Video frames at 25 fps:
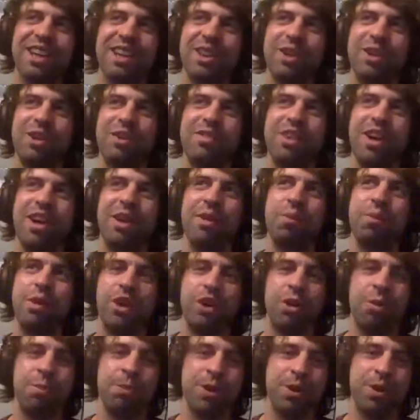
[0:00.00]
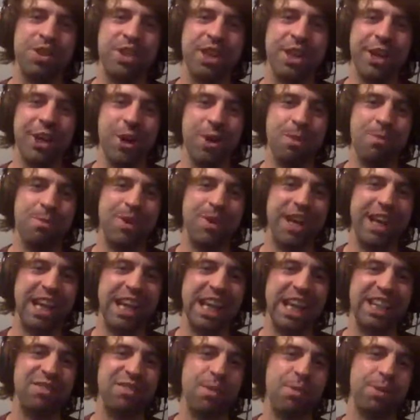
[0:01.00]
love a Wirral museum
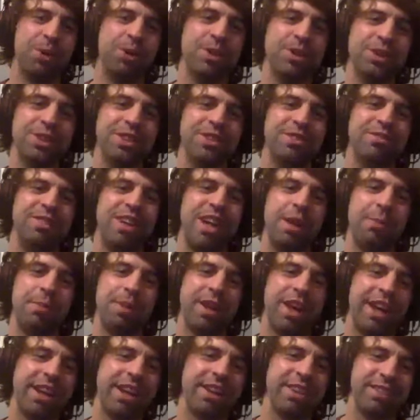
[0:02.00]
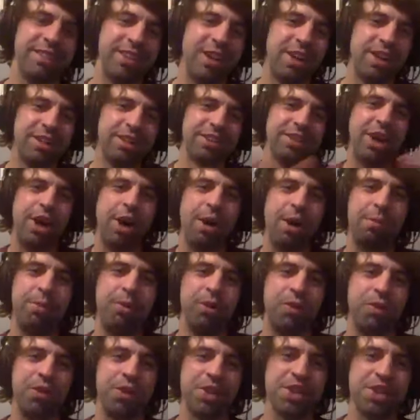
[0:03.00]
in Liverpool, and it'd be like our
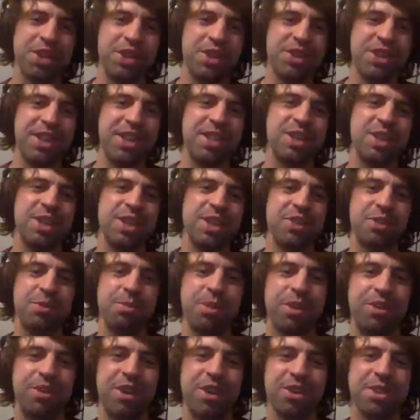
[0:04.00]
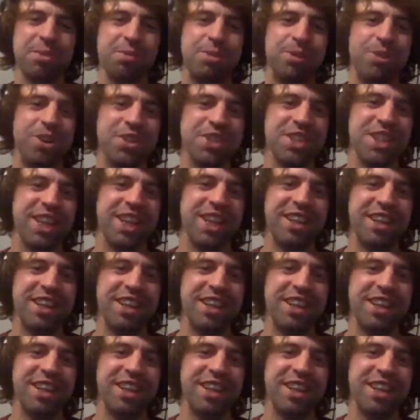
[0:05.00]
brothers and sisters from across the water.